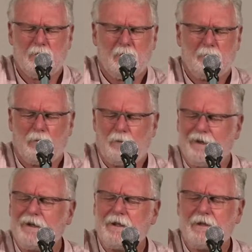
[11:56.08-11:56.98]
But
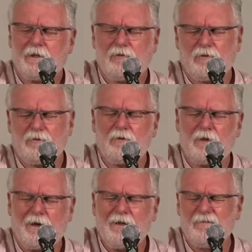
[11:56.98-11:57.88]
when I look at your
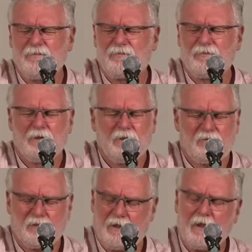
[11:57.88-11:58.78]
life,
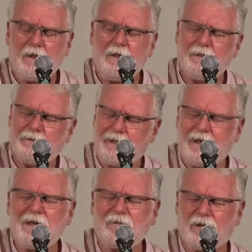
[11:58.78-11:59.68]
it's like
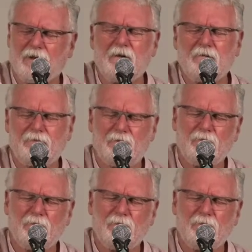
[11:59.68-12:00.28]
deja vu.